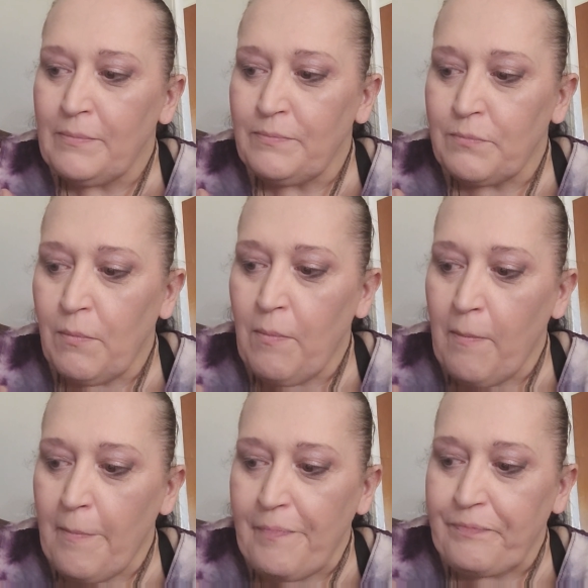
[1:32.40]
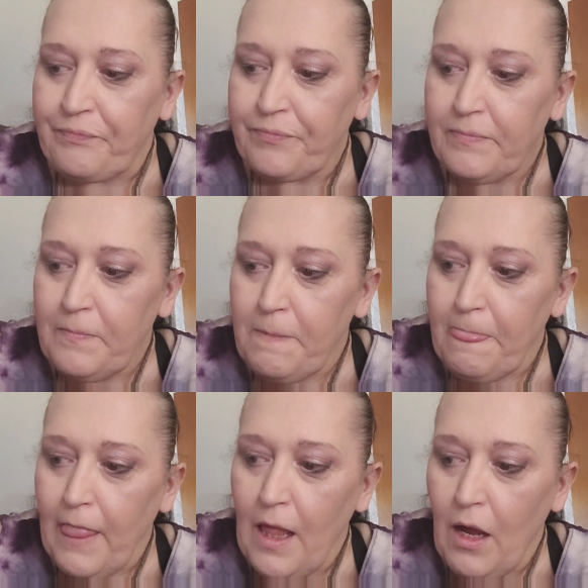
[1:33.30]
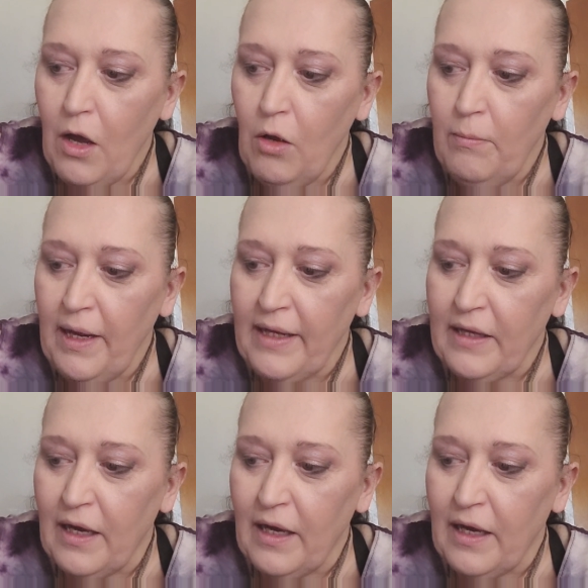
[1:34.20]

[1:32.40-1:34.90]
Hmm. Oh my